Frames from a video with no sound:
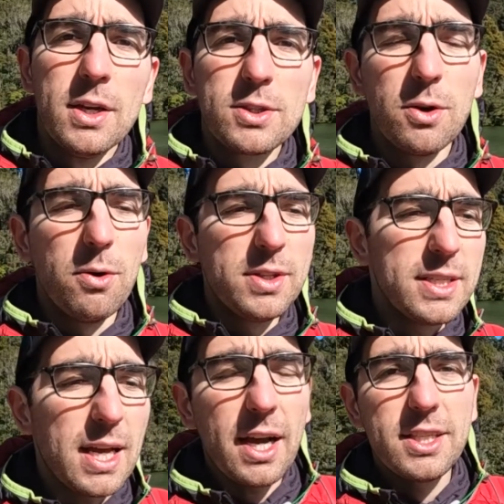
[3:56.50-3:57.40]
So
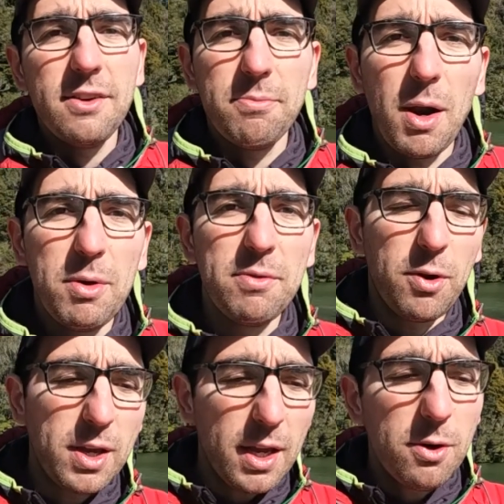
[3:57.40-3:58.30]
this active marine
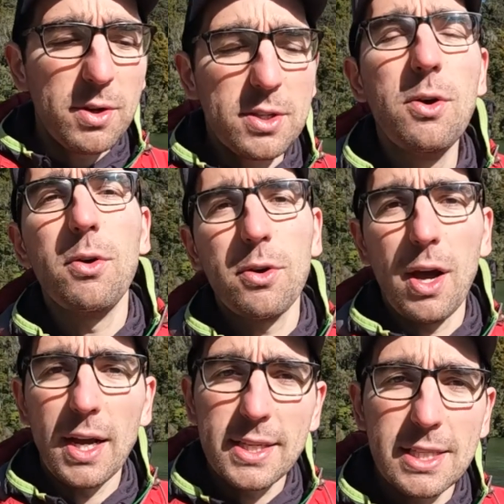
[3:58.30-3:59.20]
volcano is no longer
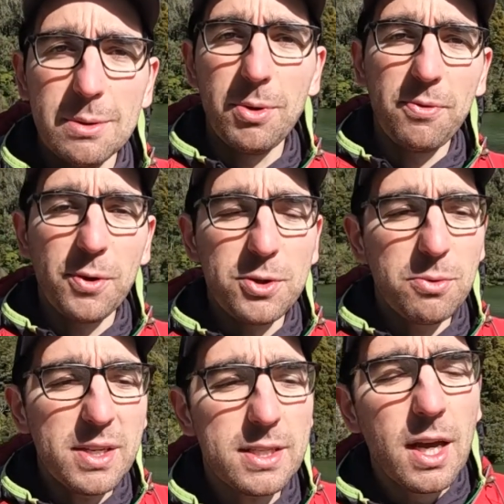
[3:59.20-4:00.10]
accessible for
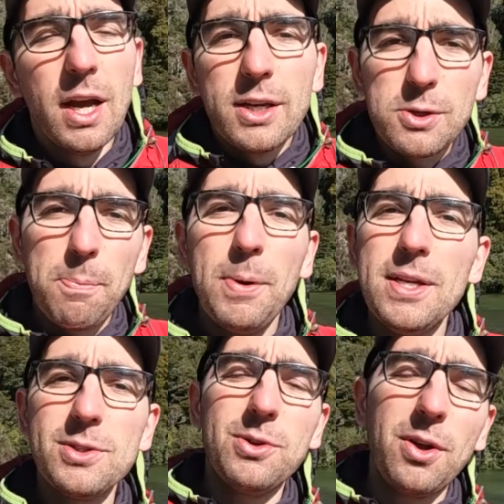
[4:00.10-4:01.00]
tourists, so
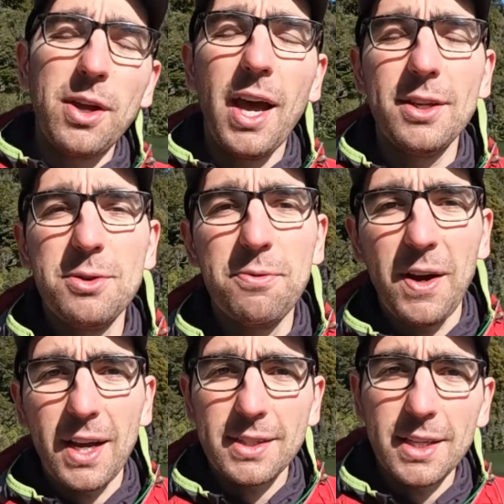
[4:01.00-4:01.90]
please do not head to
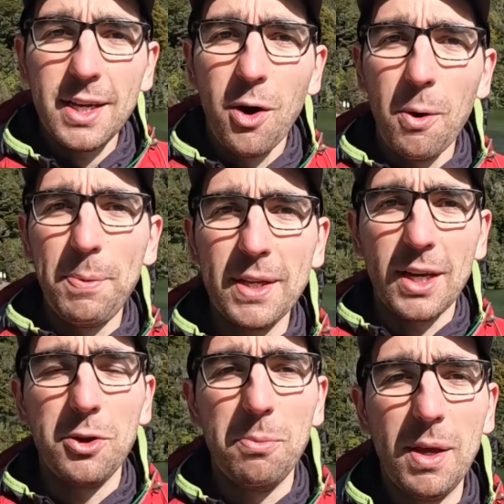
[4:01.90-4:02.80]
Whakatane hoping
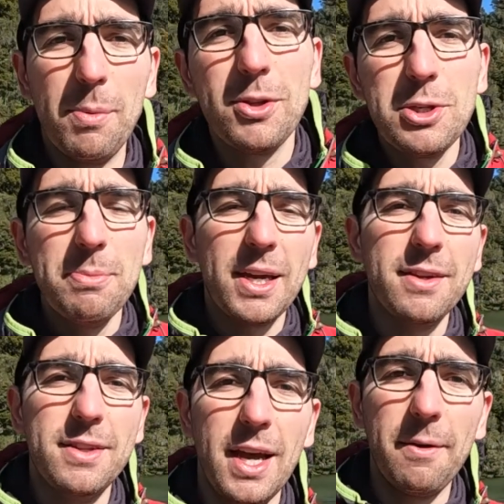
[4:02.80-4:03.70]
that you'll be able to make
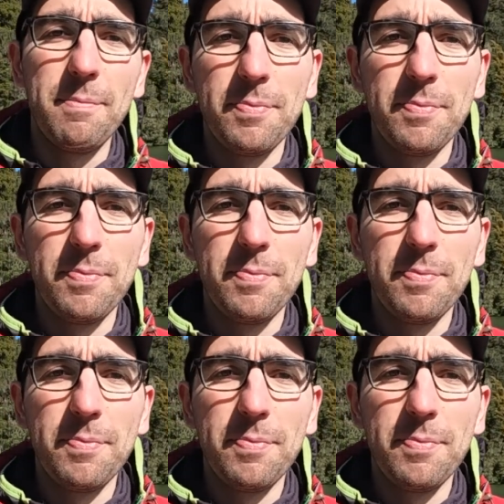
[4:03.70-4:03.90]
it there.